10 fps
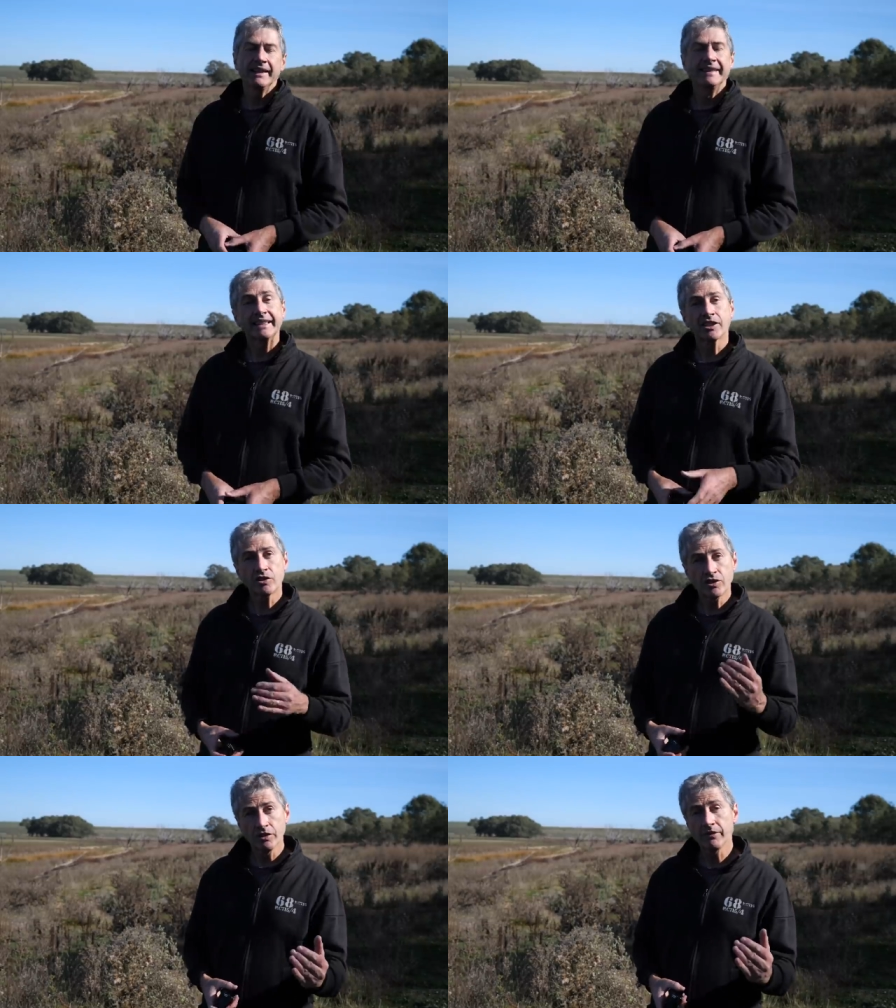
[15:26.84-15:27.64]
Now, to
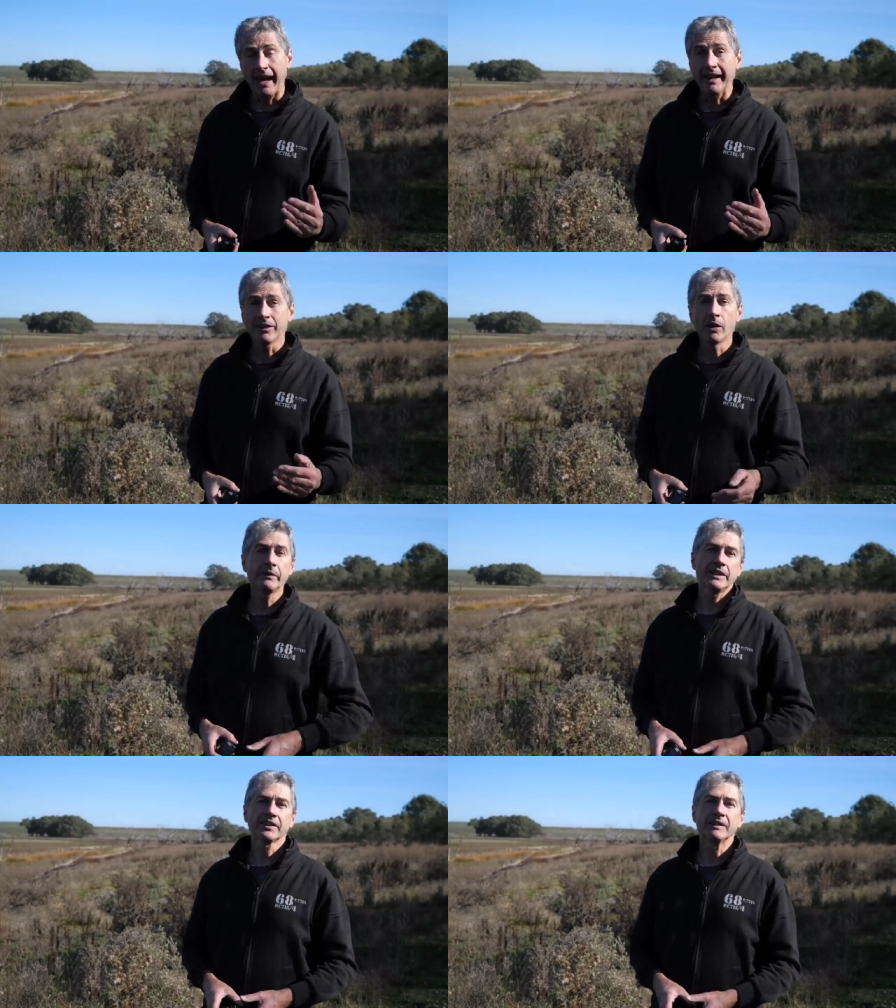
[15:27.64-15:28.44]
do that
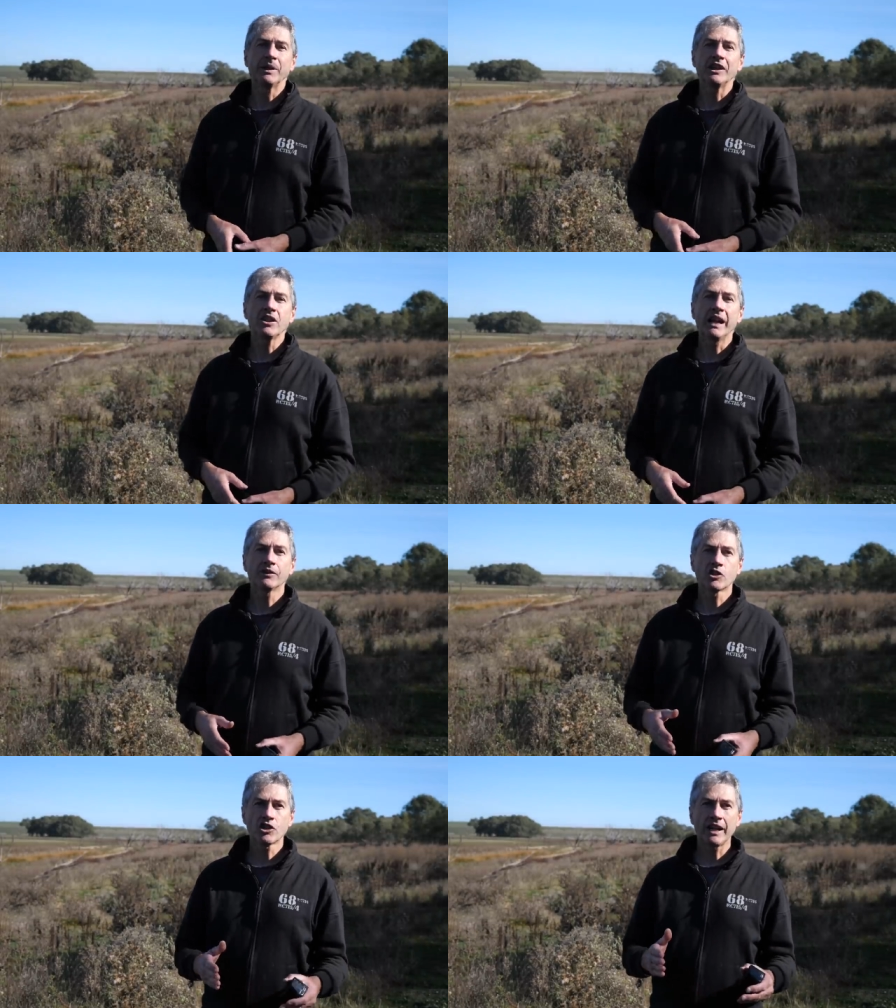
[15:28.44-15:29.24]
obviously means you have
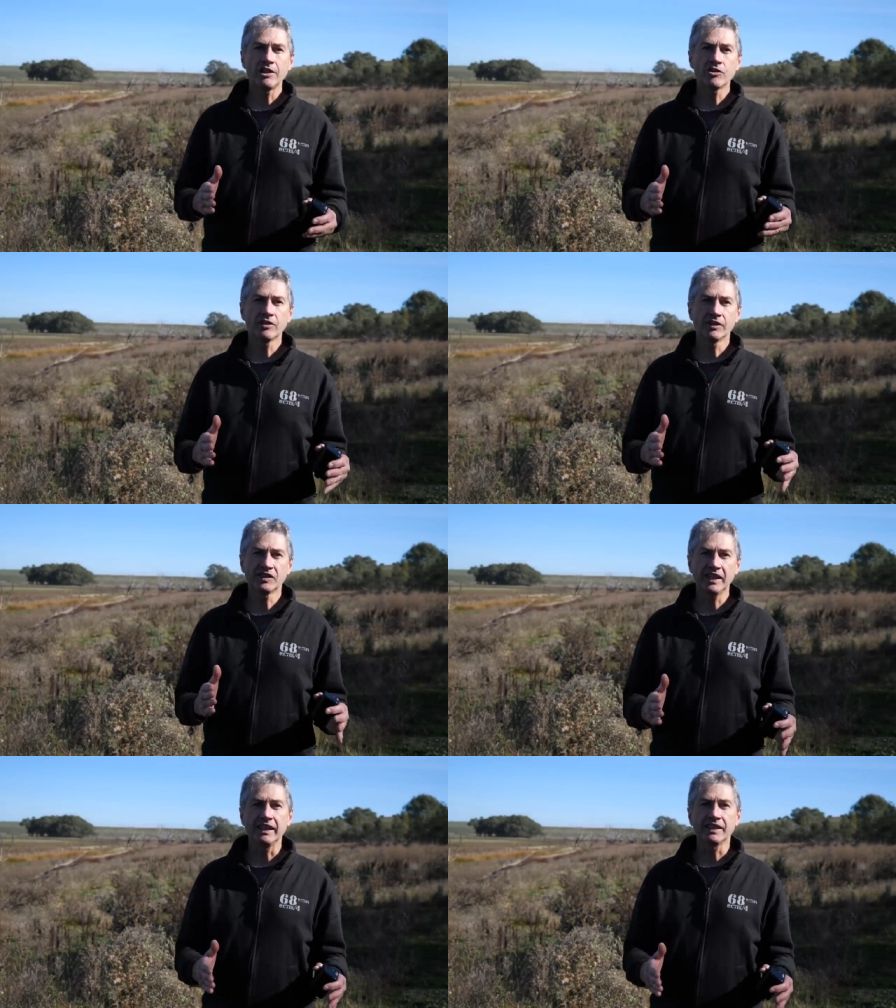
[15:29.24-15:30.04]
to change the
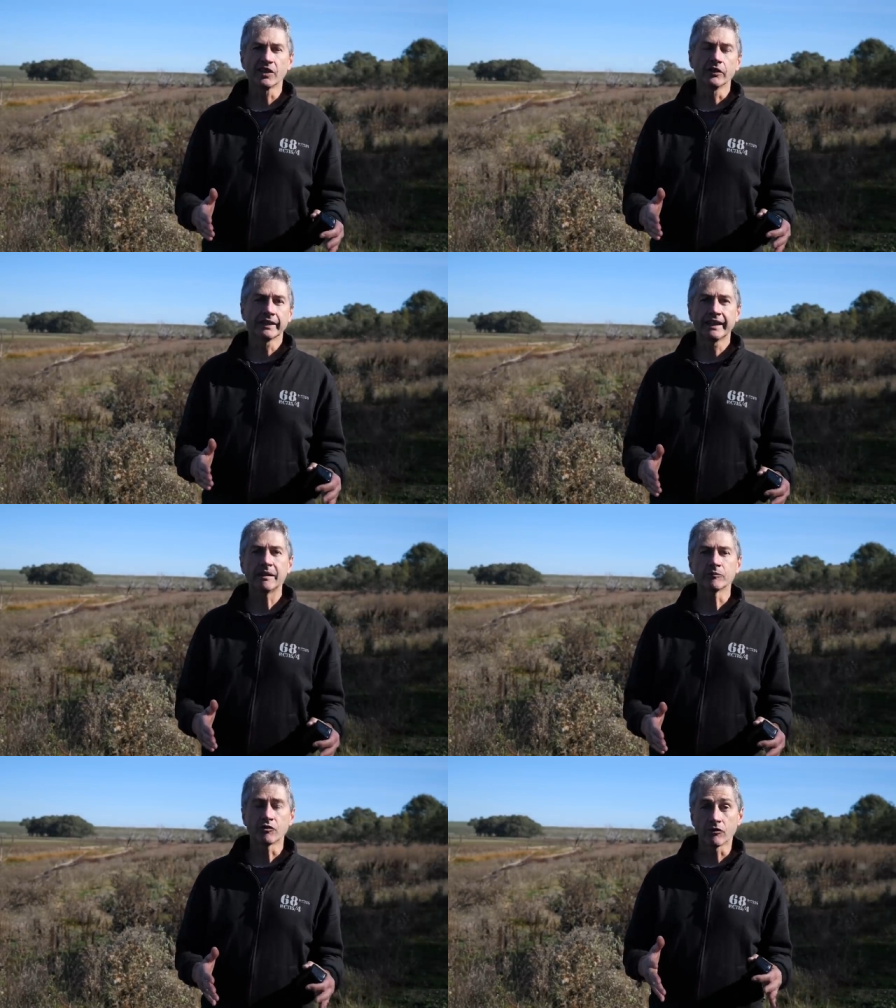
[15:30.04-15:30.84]
settings on the
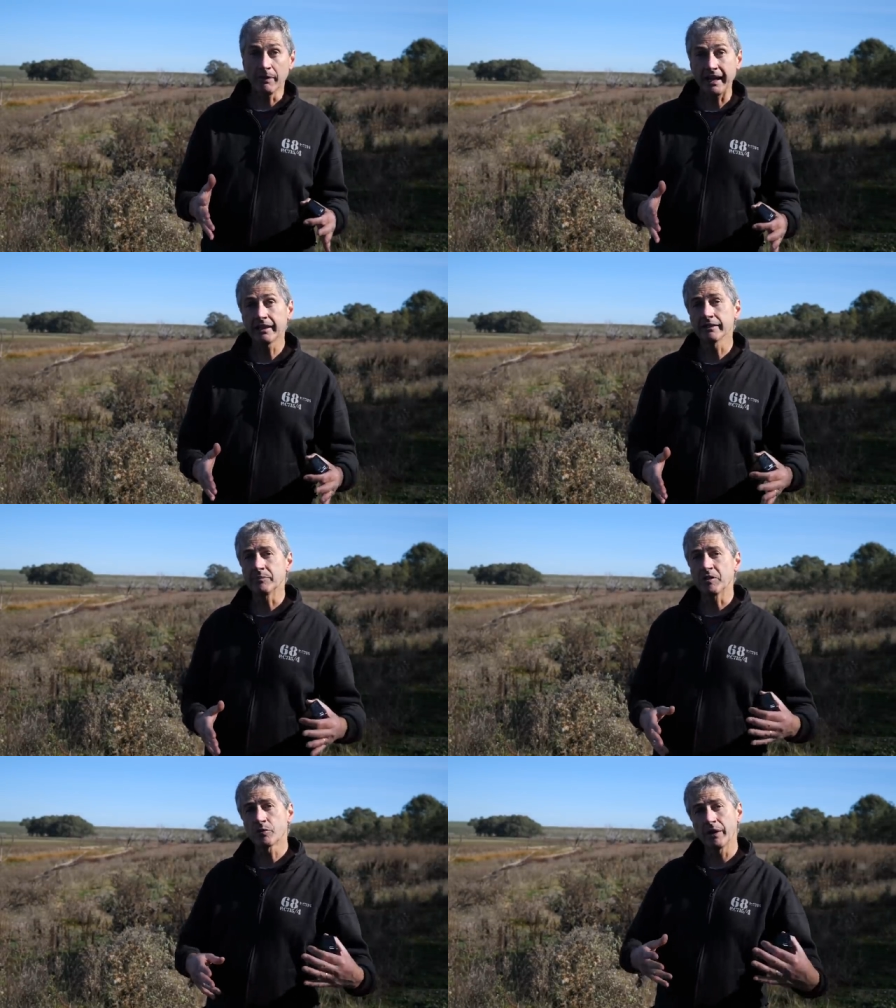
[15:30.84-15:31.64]
camera dramatically
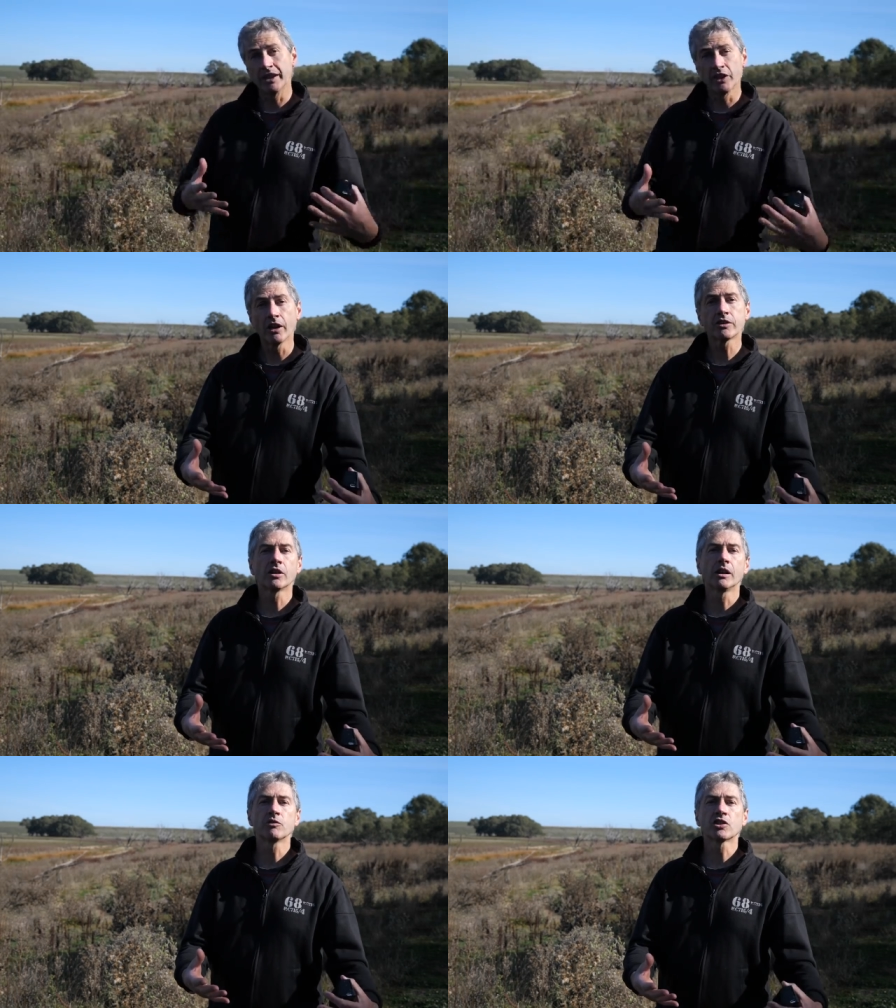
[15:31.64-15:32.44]
between the
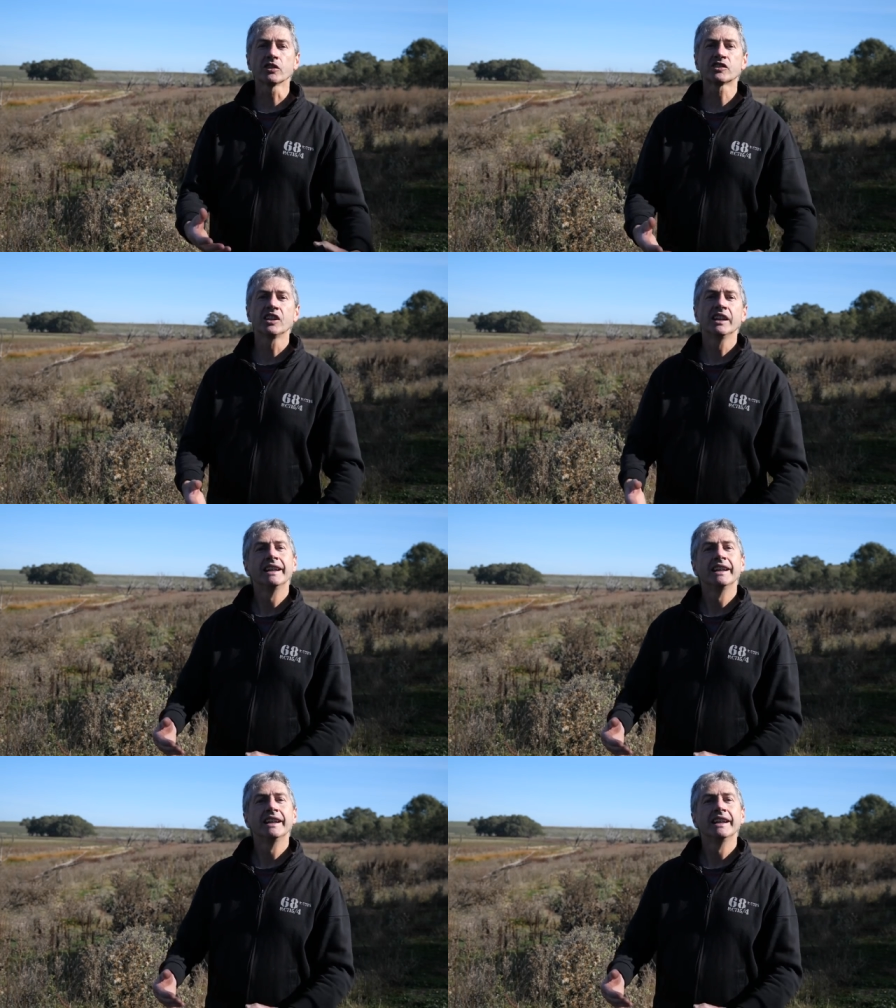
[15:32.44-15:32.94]
nighttime shots